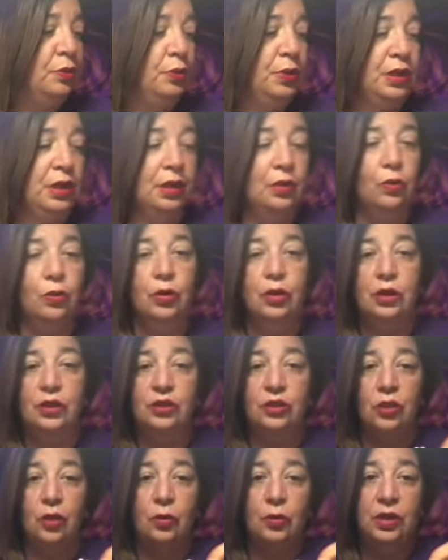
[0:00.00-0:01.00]
your reading. We're going
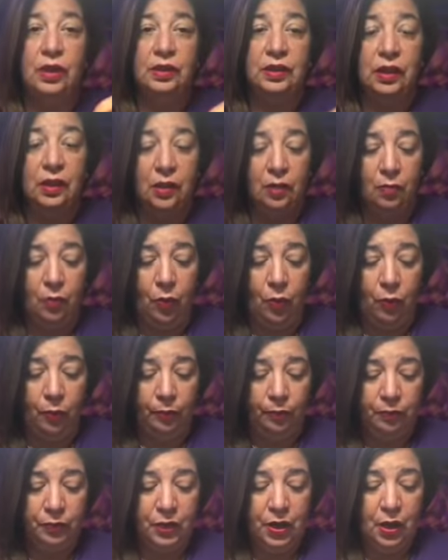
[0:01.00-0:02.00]
to start with the singing
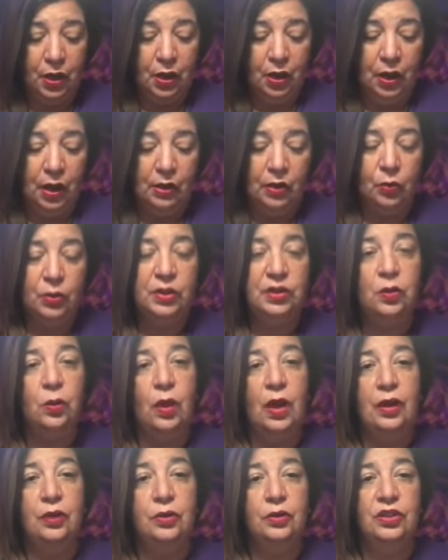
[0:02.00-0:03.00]
bowl, and the reason
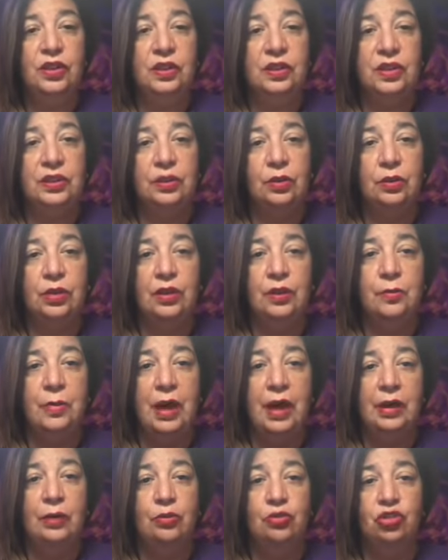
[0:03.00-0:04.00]
why I use this is to clear
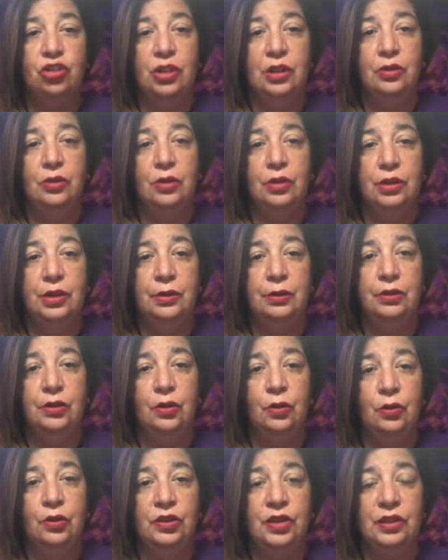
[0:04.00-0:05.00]
my energy and to clear
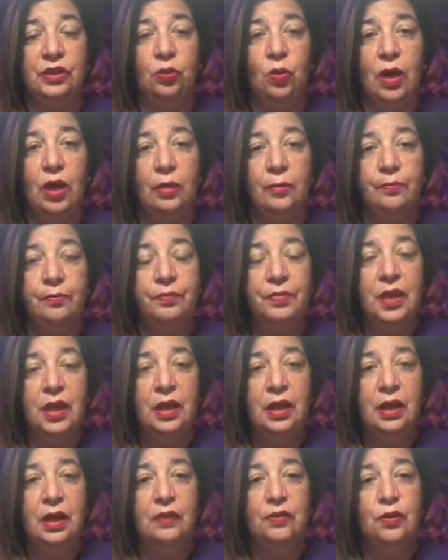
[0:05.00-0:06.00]
yours as well.
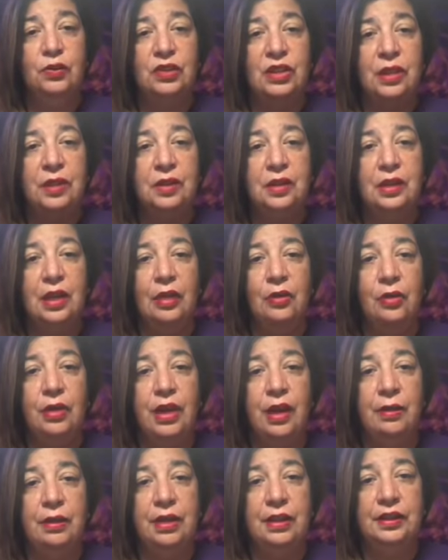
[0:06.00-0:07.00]
If there's anything that
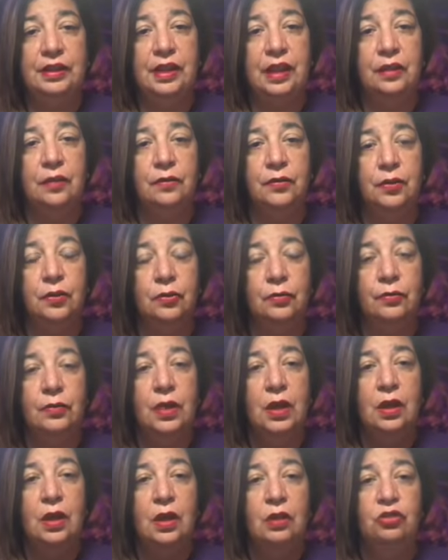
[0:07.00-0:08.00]
you're carrying inside of you,
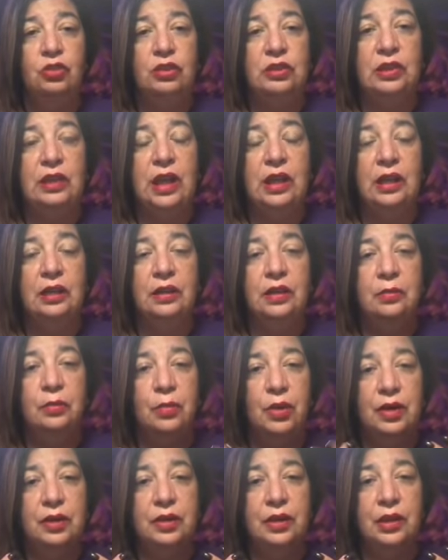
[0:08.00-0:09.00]
just take a deep
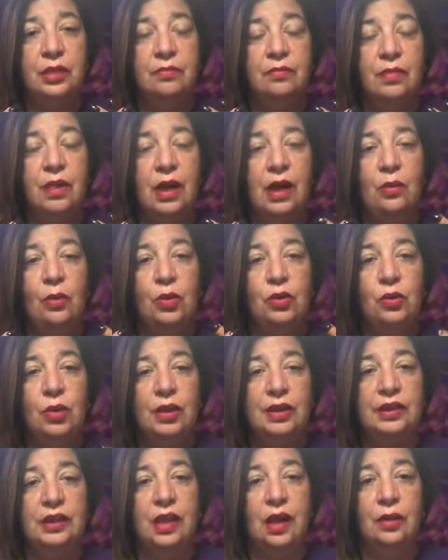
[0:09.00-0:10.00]
breath in, and when you
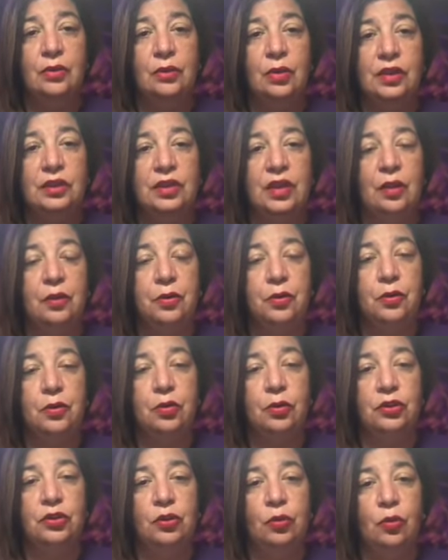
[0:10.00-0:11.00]
exhale, you exhale through
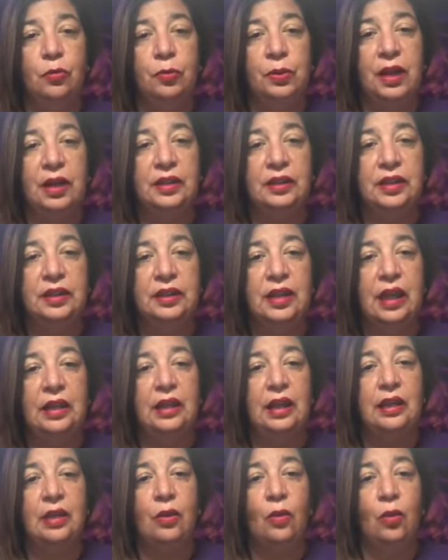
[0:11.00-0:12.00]
your solar plexus and
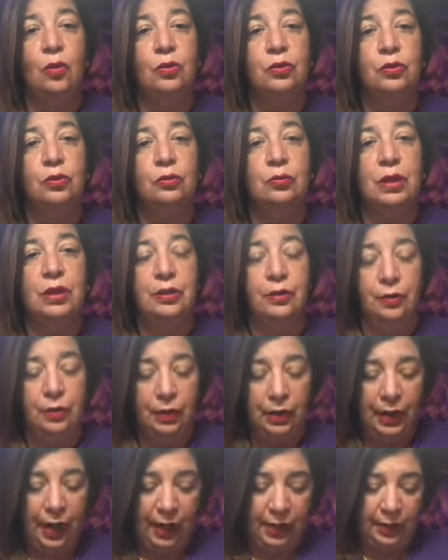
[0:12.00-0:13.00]
let it go to Mother
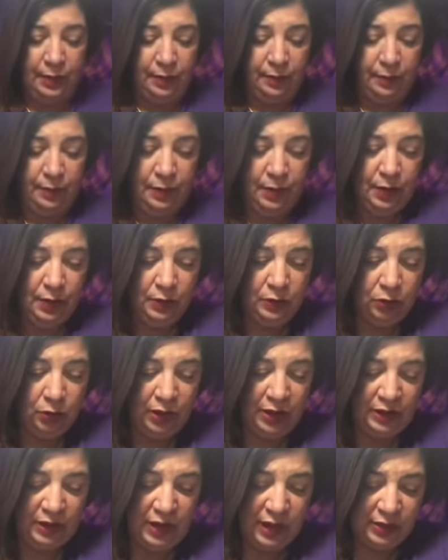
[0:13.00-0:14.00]
Gaia. So
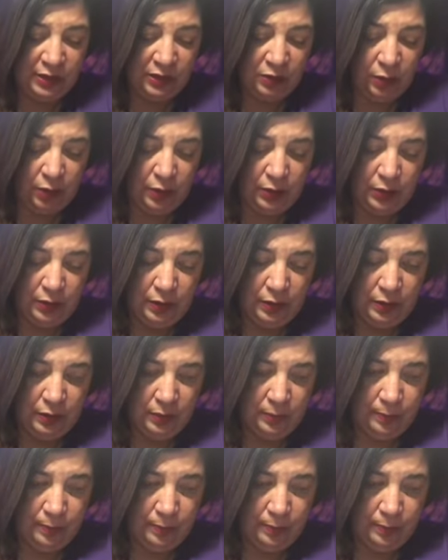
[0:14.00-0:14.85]
let's get started.